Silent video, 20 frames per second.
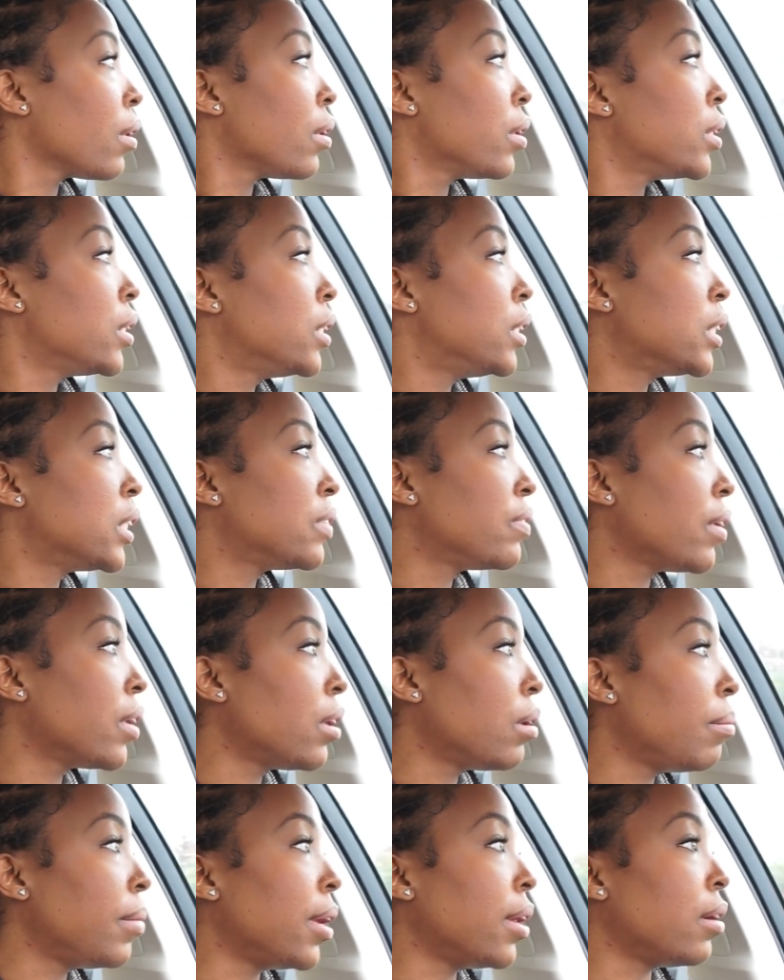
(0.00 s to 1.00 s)
To just fill
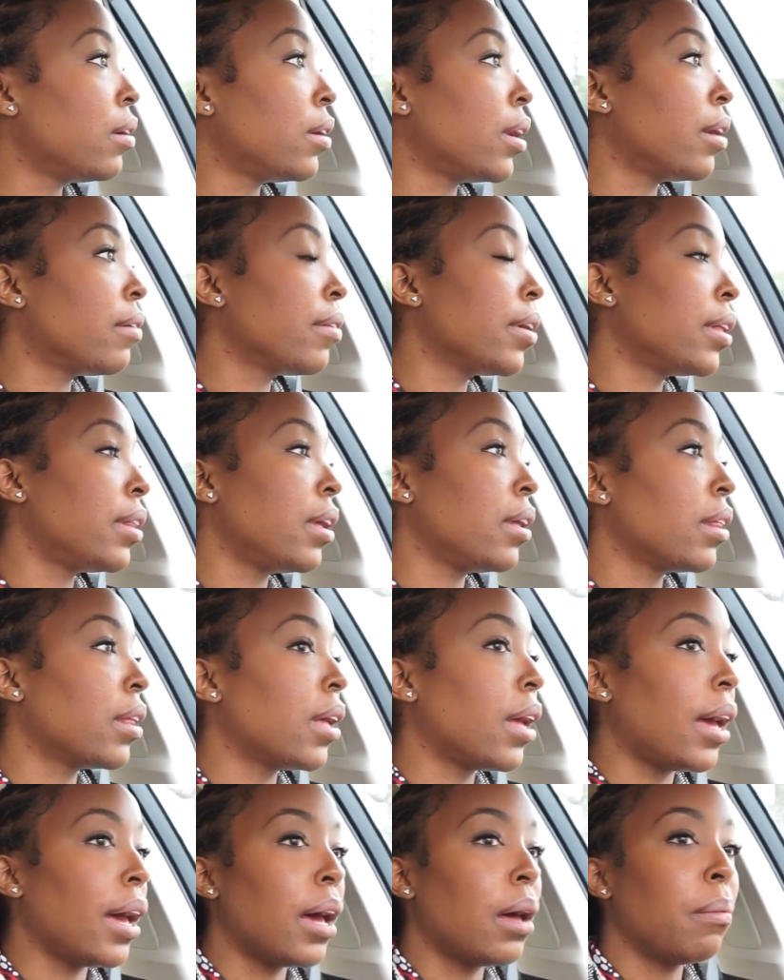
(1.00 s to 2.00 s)
him in on everything that
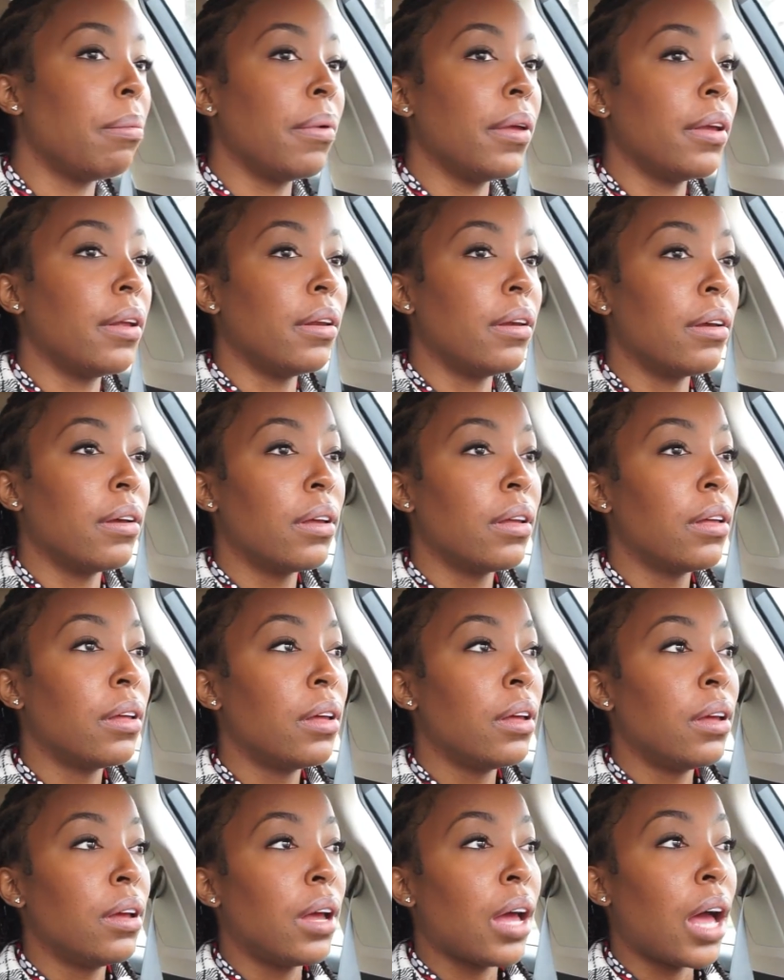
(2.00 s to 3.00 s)
happened.
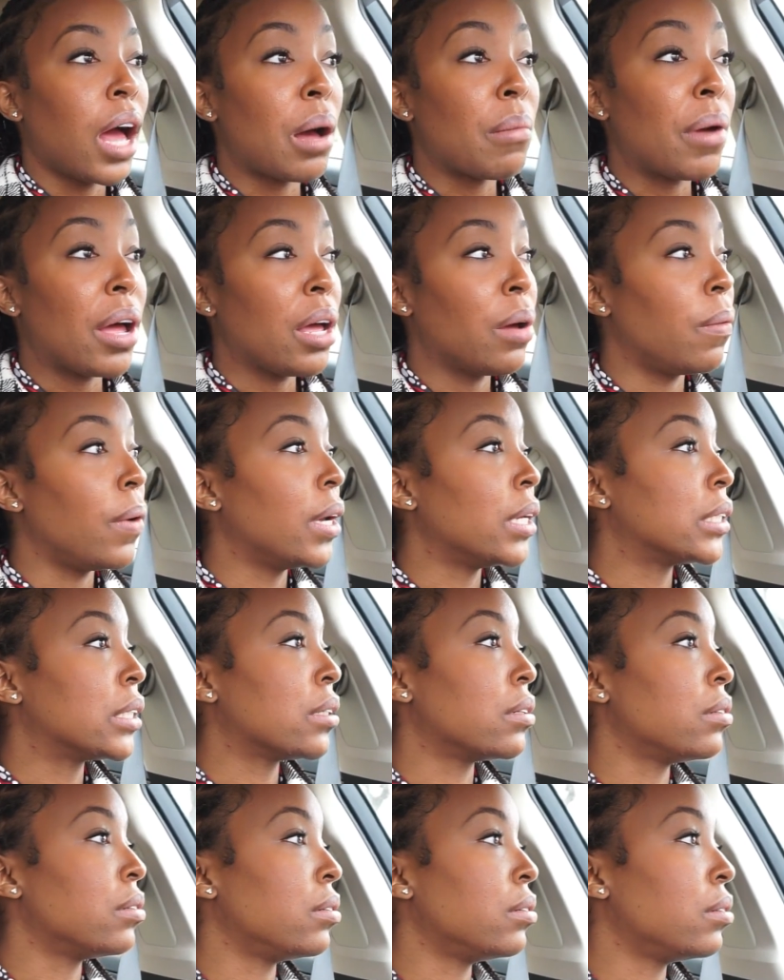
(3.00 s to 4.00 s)
I might wait
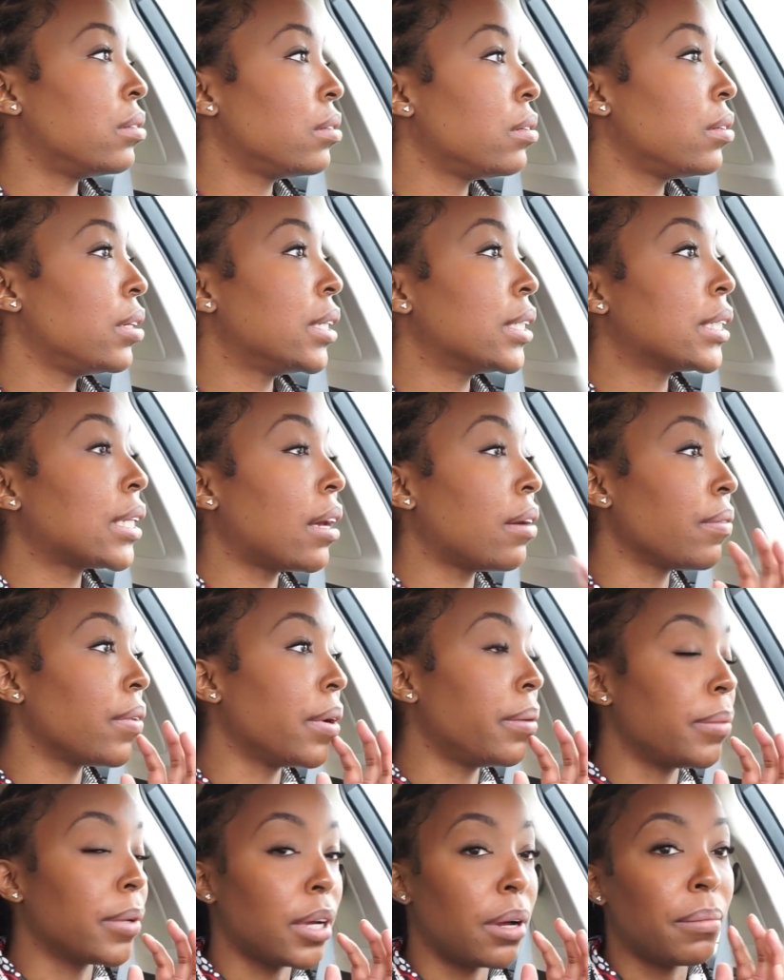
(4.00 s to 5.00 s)
till it's time for
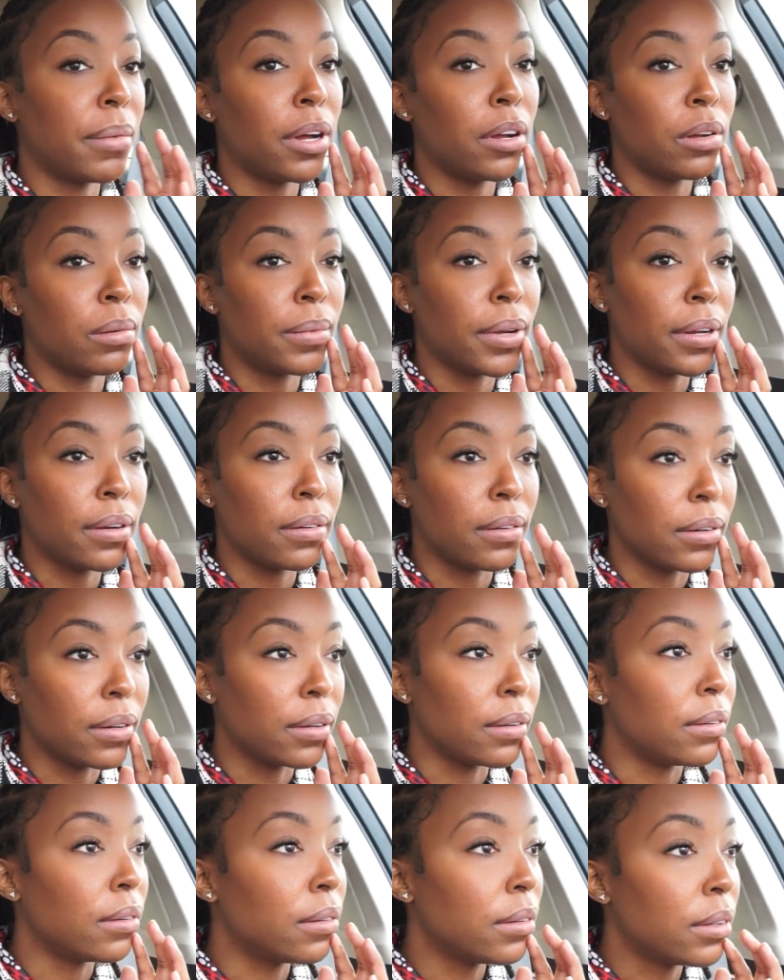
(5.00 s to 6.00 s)
him to come home. I don't know.
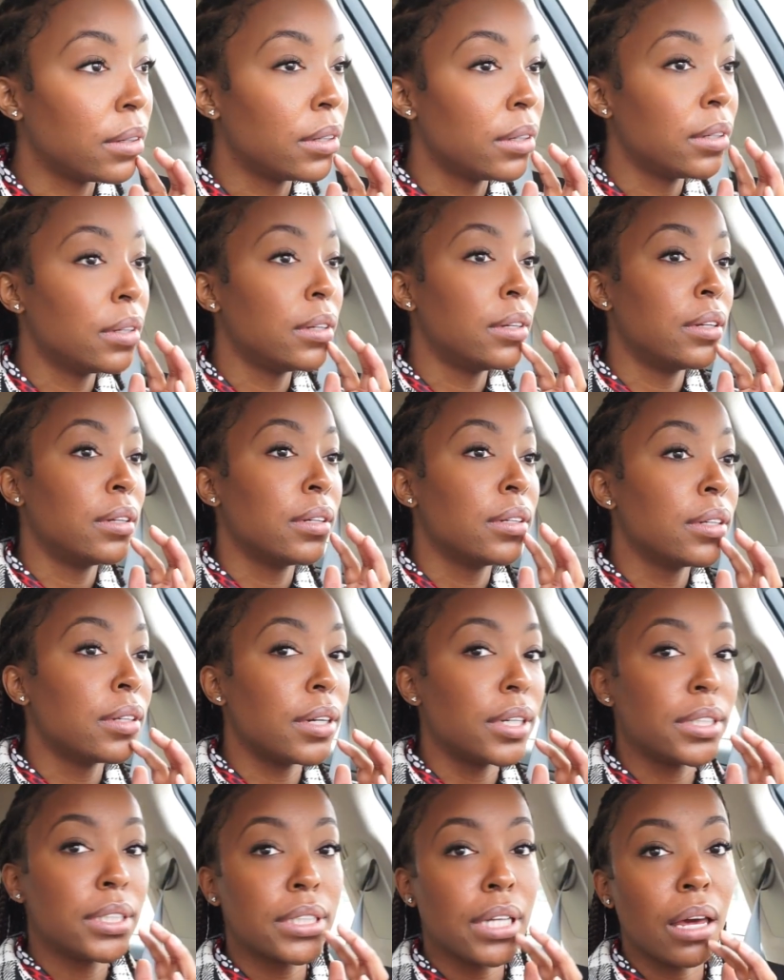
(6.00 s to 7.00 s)
I
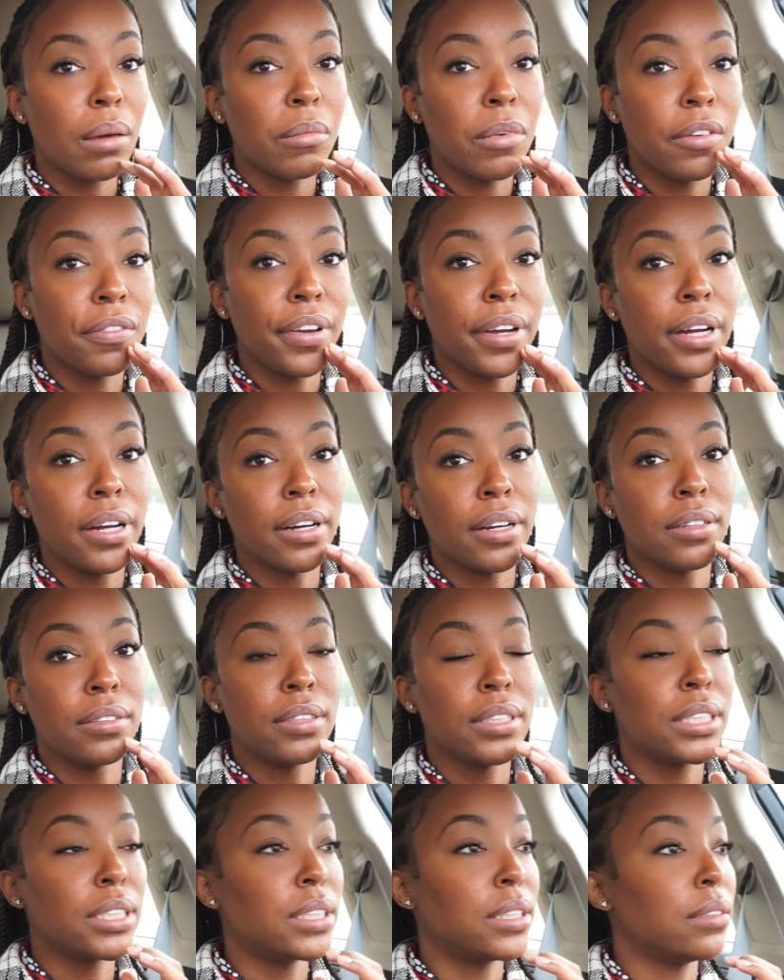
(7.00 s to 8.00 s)
just came over here
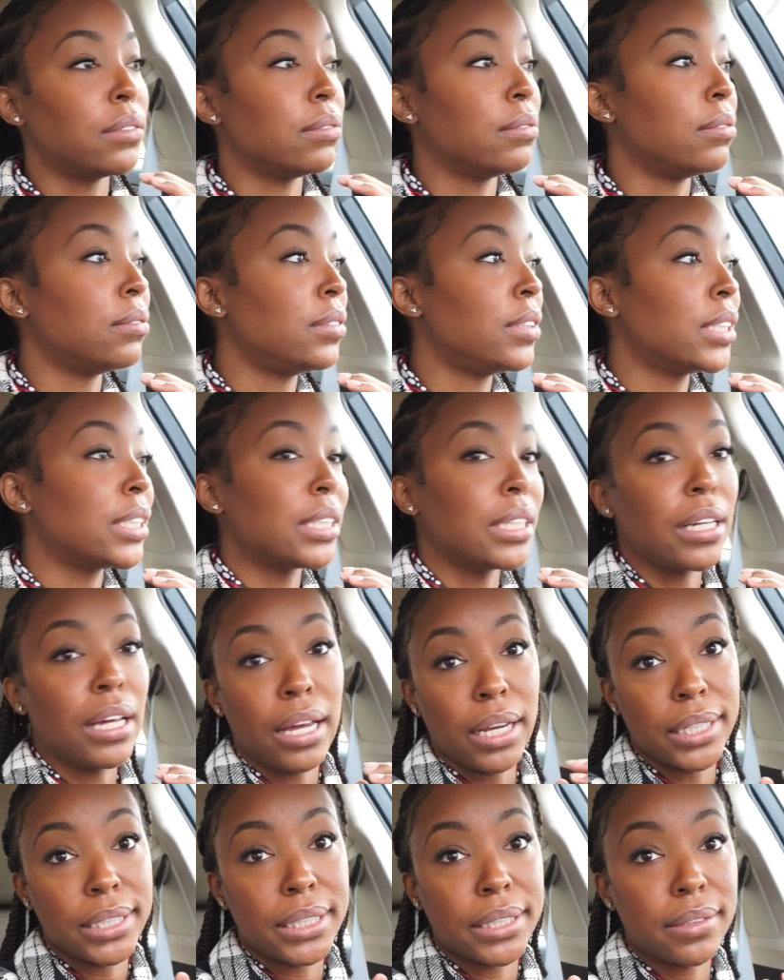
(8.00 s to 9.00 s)
just in
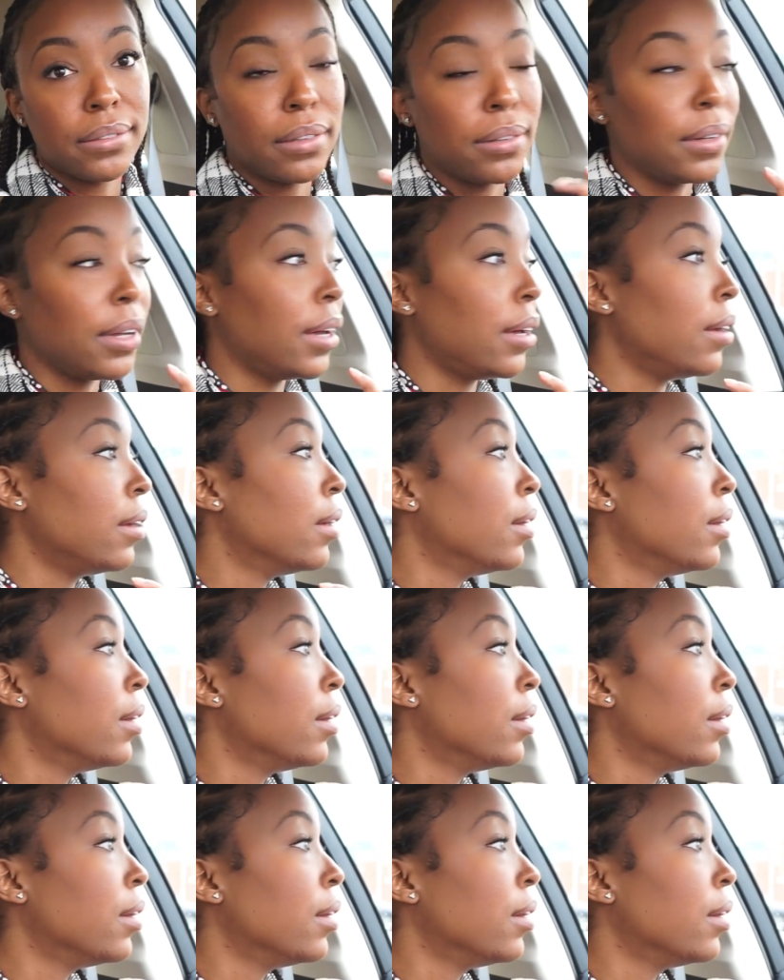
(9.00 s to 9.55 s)
case. Okay.